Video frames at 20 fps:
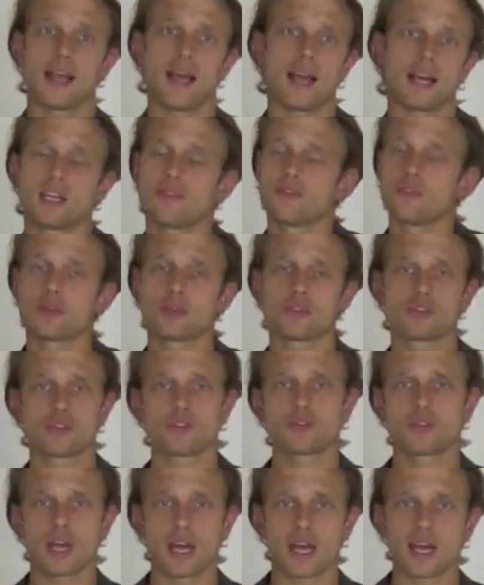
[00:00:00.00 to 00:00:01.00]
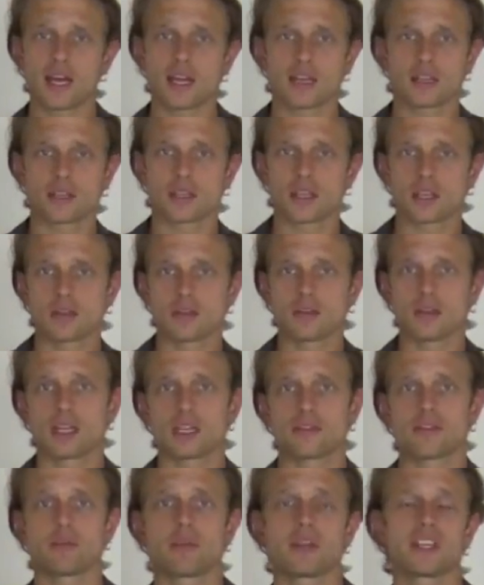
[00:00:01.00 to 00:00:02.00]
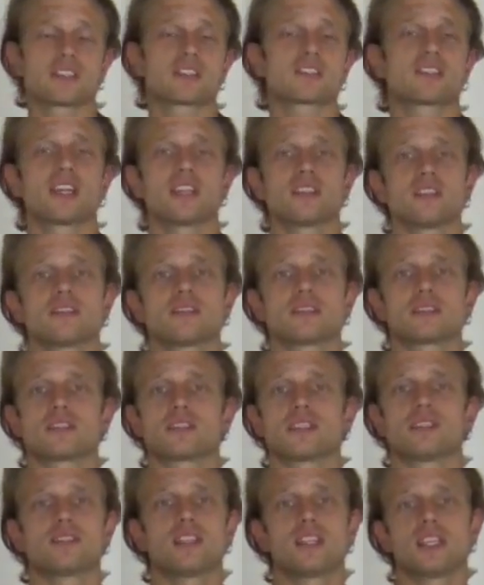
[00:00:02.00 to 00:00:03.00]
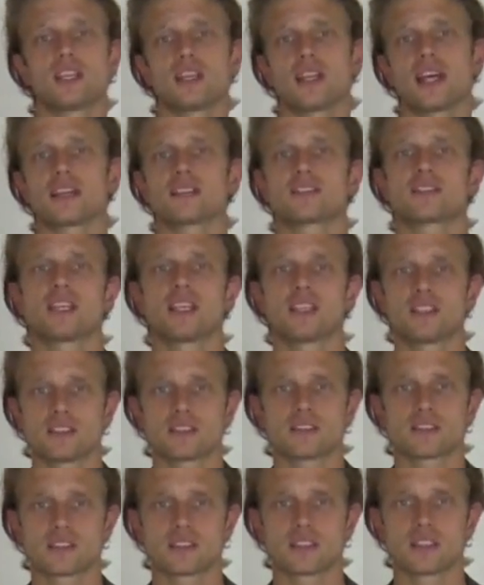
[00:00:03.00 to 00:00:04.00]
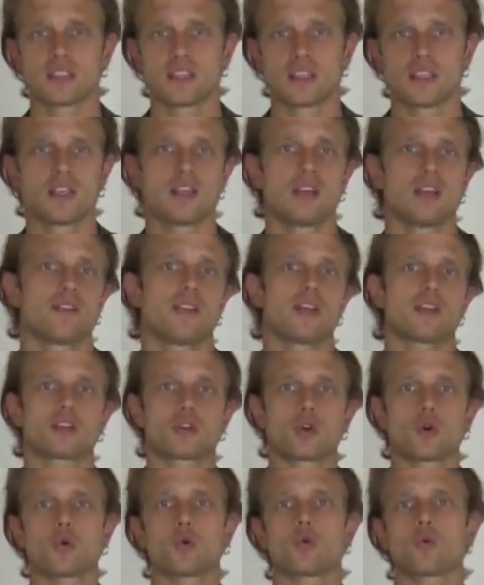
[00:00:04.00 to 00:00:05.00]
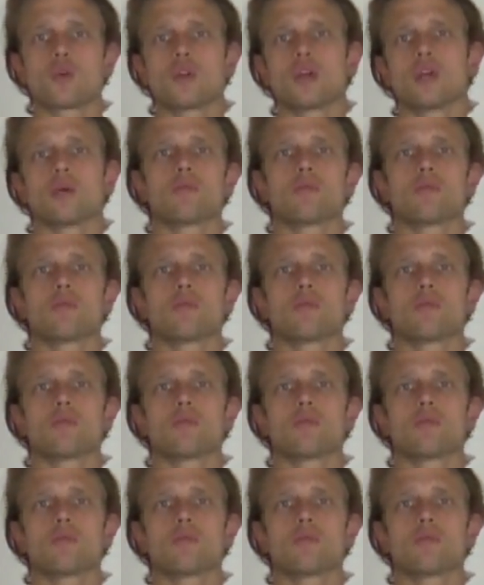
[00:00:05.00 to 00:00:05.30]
And if you can do that, you know, and if it makes sense, because it did in that sense, then cool.